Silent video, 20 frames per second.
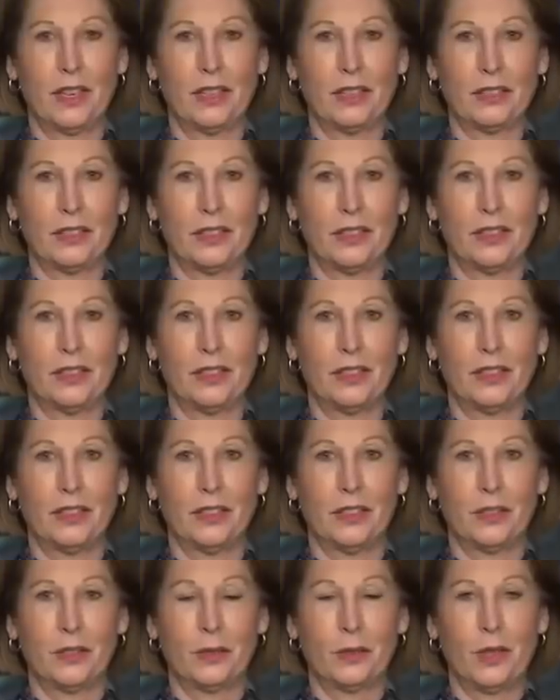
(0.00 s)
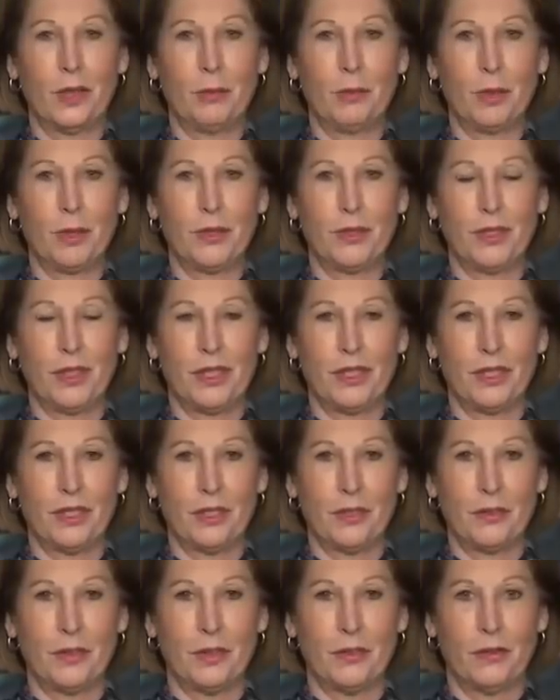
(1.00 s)
the likelihood that
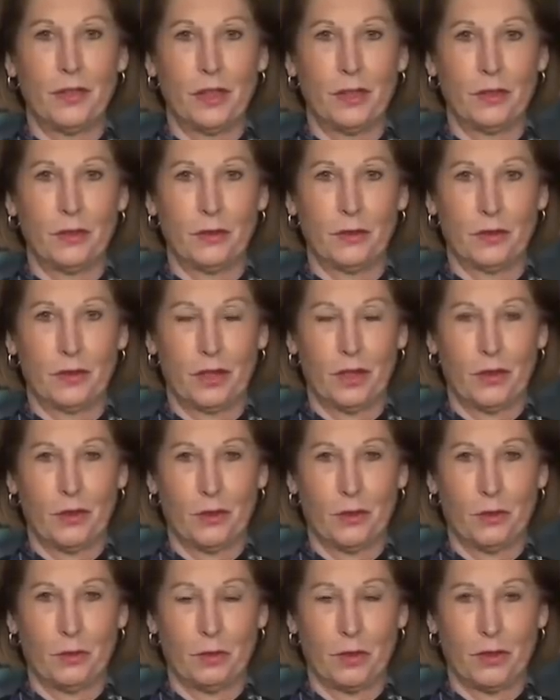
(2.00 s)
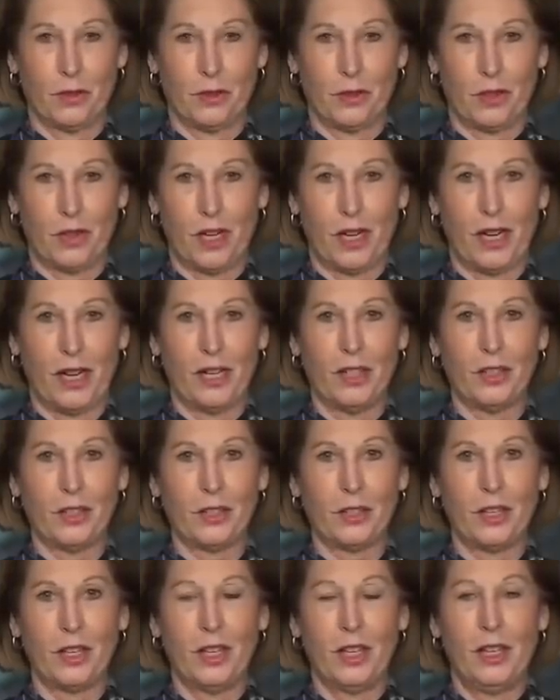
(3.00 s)
3% of the vote total was
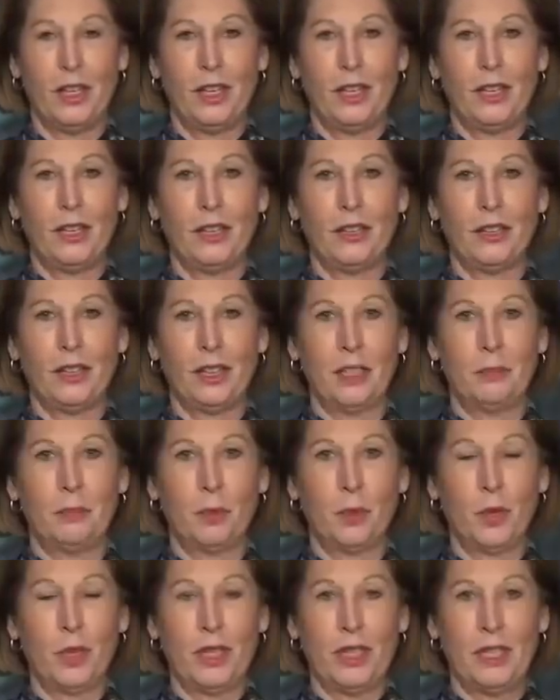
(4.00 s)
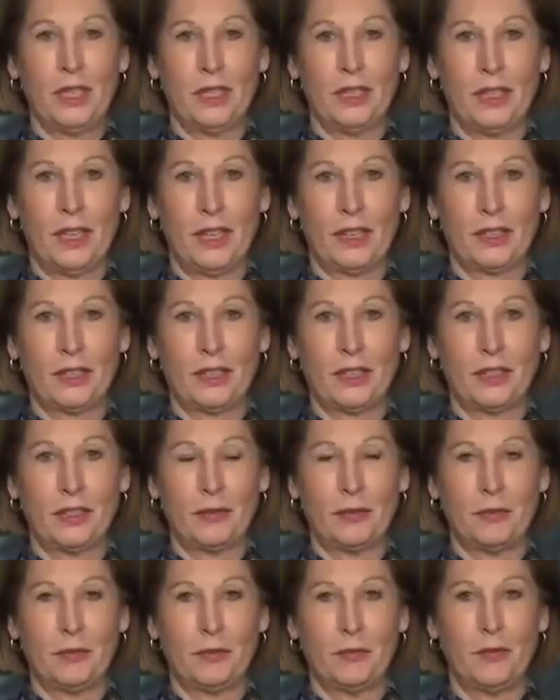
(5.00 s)
changed in the
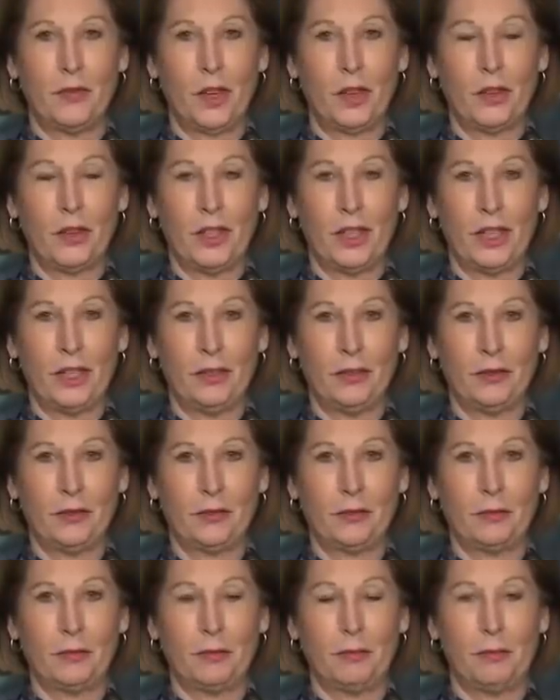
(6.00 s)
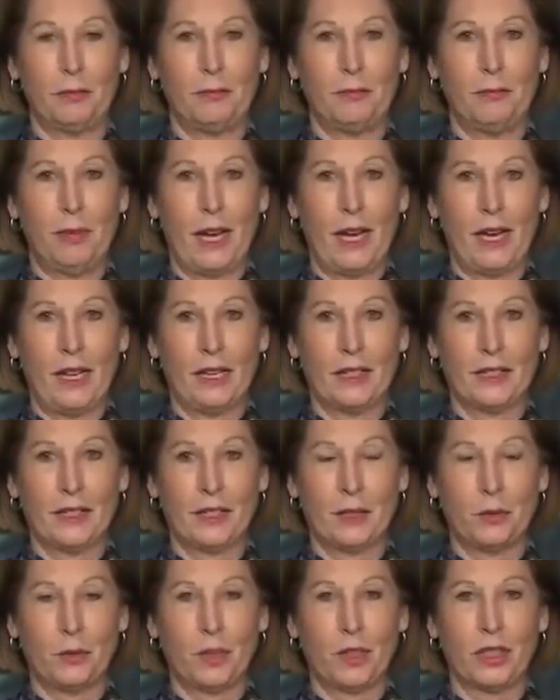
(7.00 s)
pre-election voting
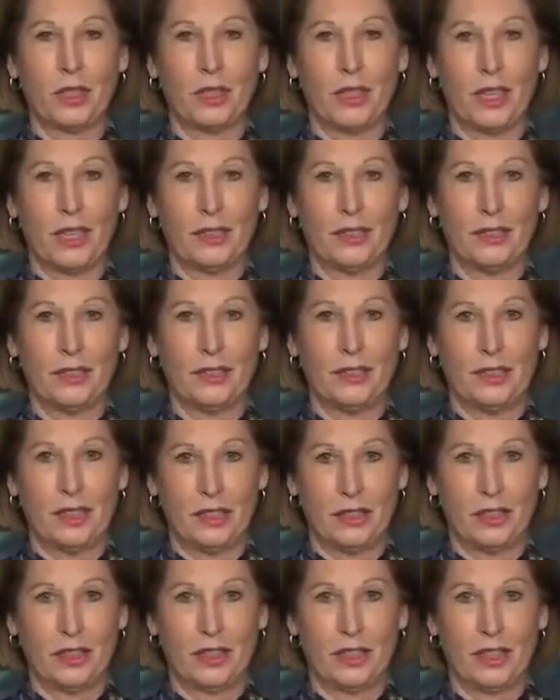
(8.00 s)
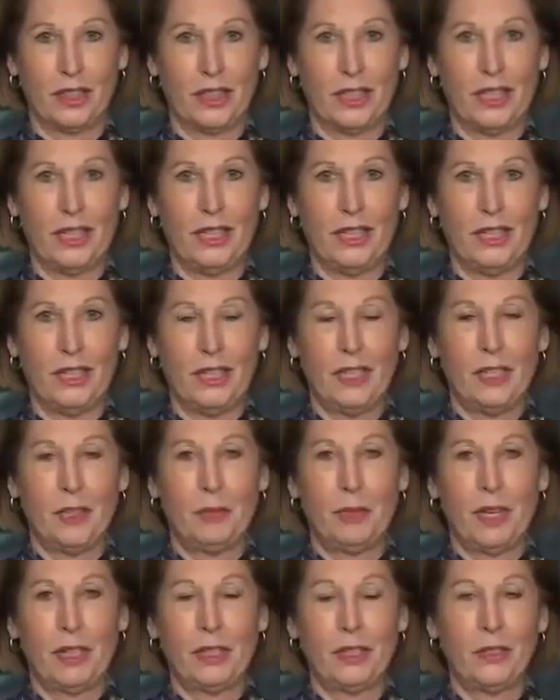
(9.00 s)
ballots that were collected digitally
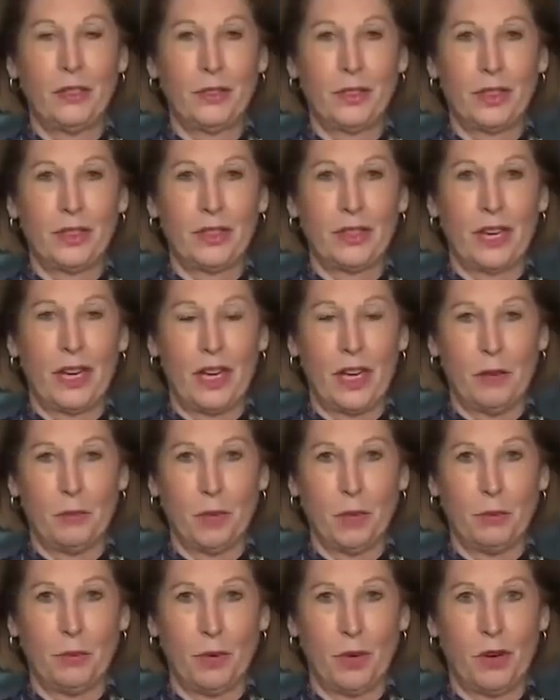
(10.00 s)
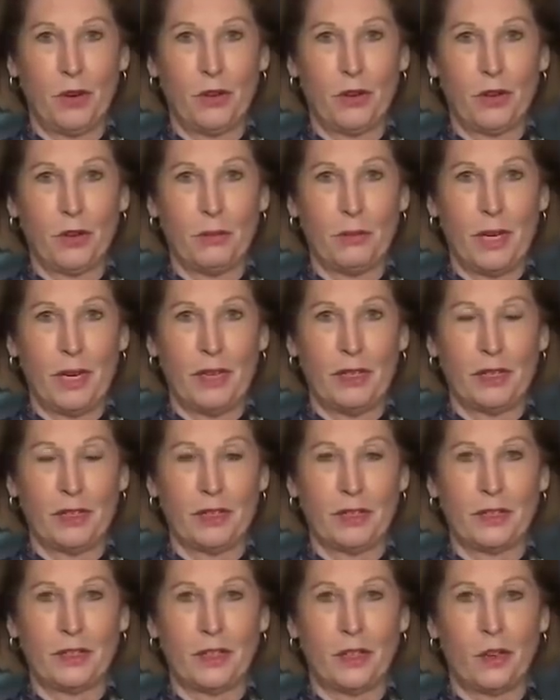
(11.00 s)
by using the Hammer program and a
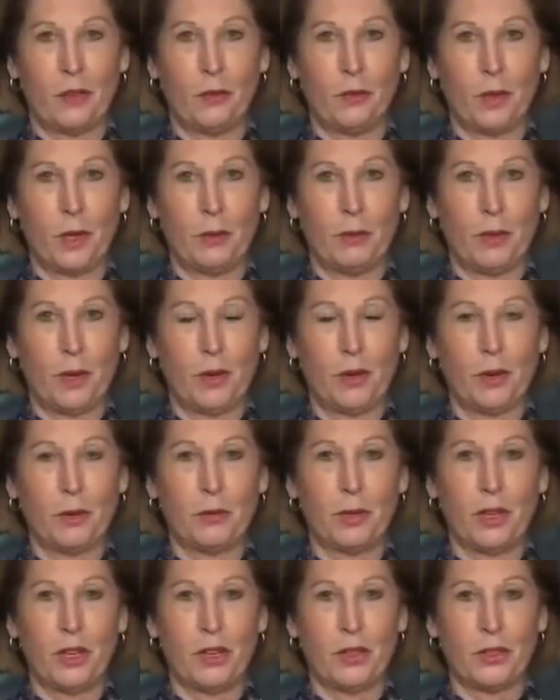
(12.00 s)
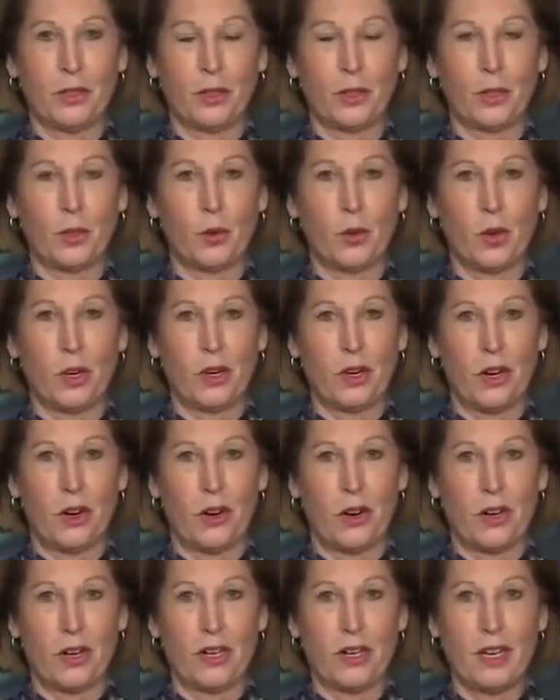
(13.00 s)
software program called
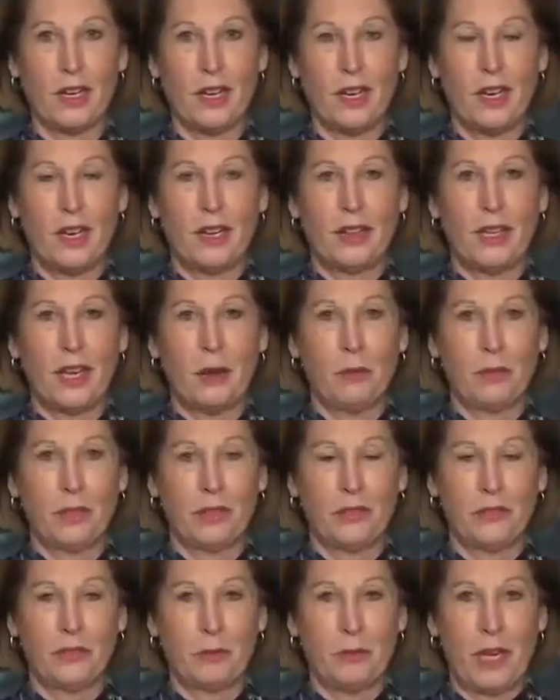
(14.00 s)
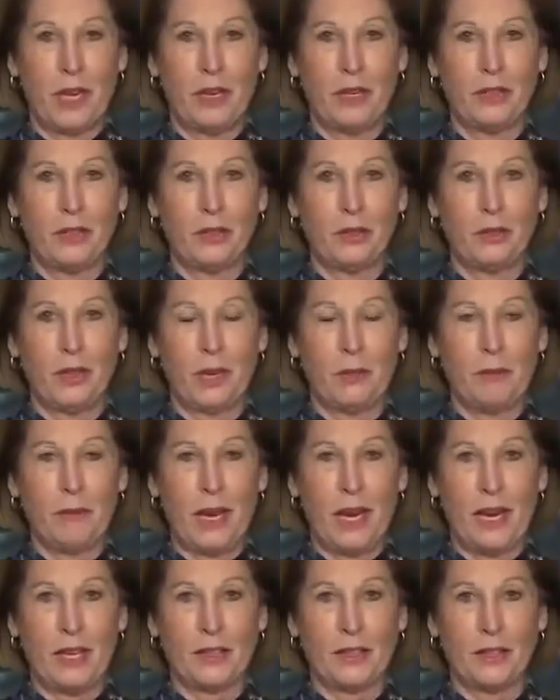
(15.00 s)
Scorecard. That would have amounted to a
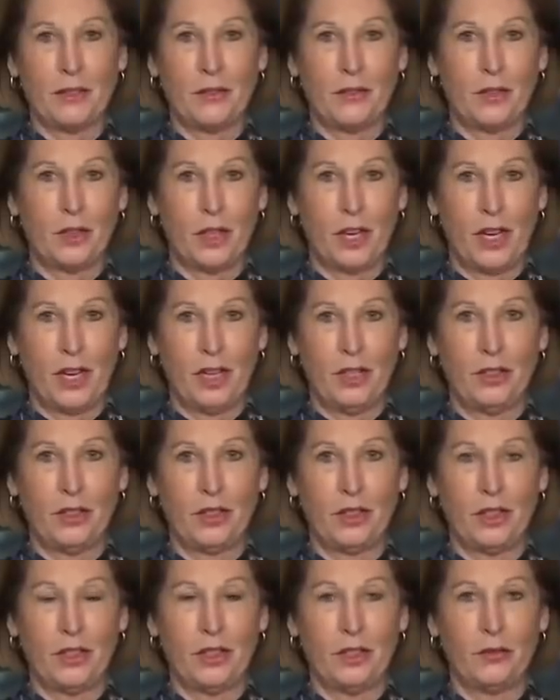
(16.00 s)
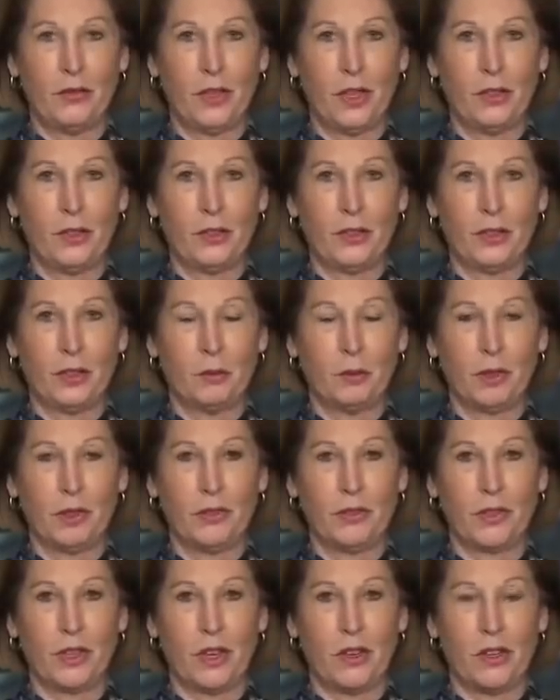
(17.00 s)
massive change in the vote that would
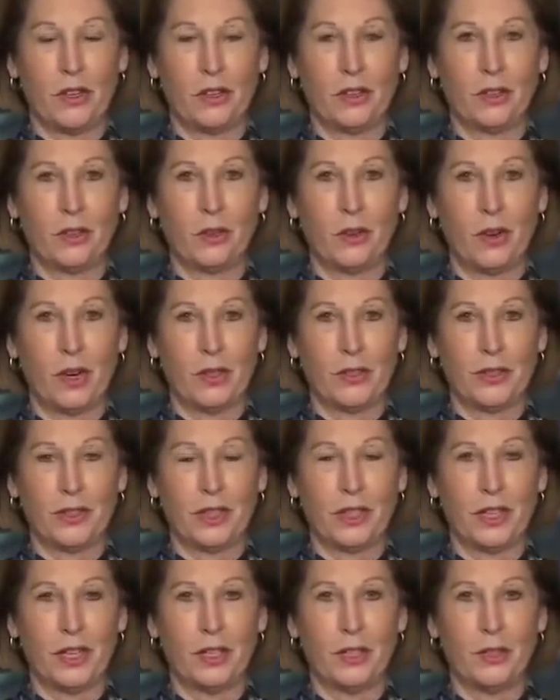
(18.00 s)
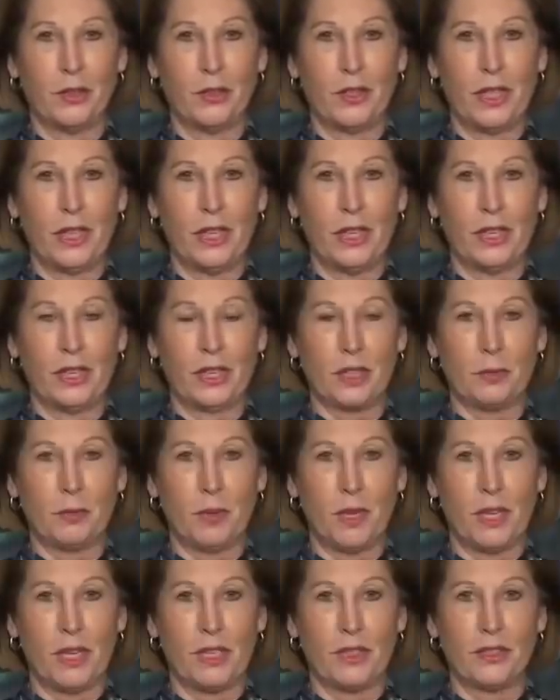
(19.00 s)
have gone across the country and
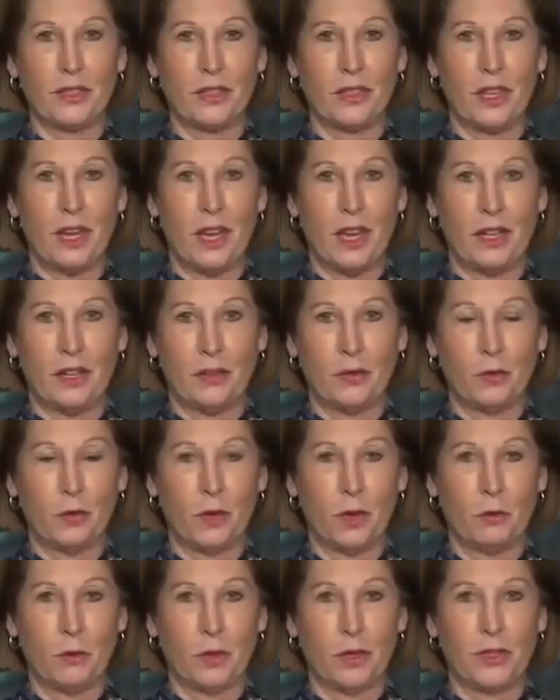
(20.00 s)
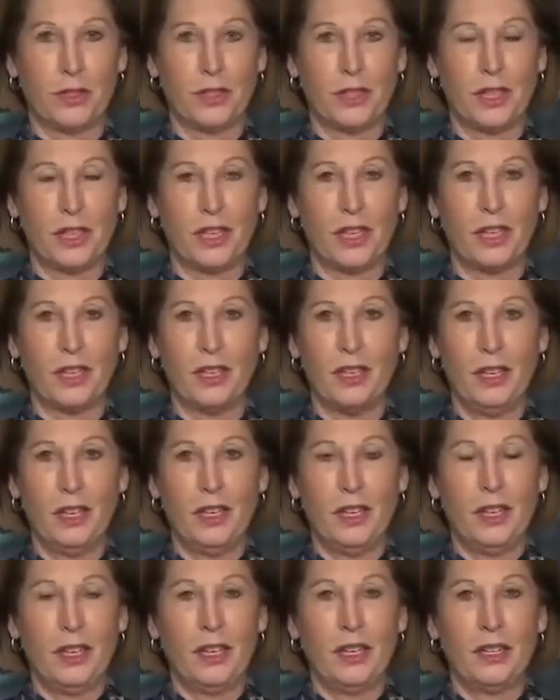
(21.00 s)
explains a lot of what we're seeing.
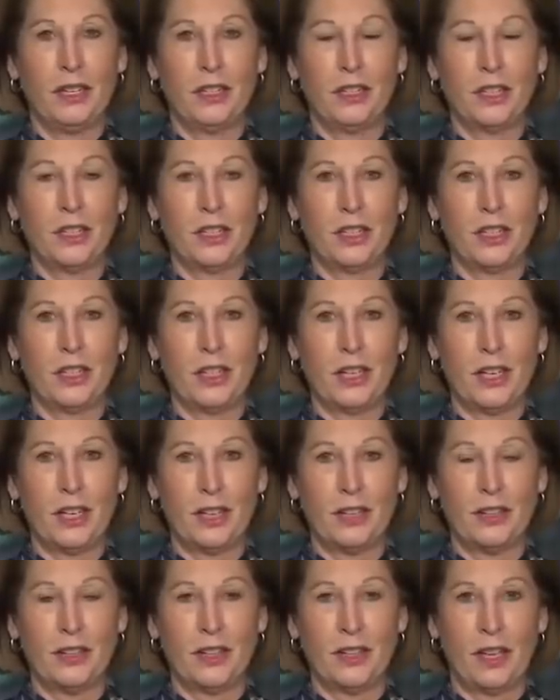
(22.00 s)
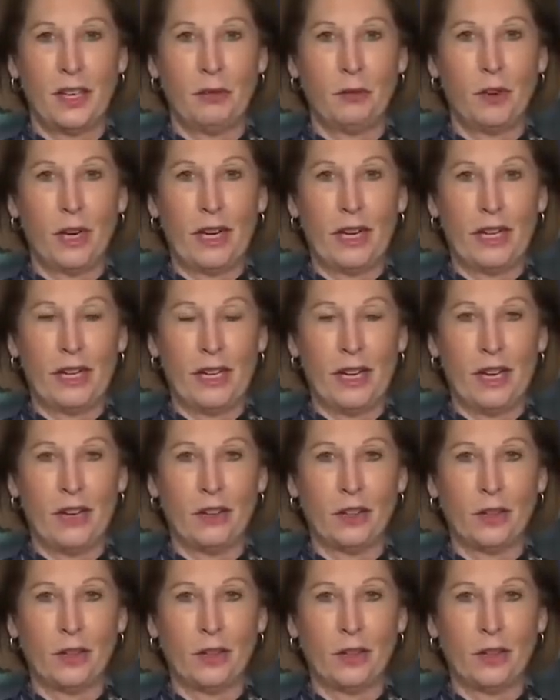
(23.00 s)
In addition, they ran an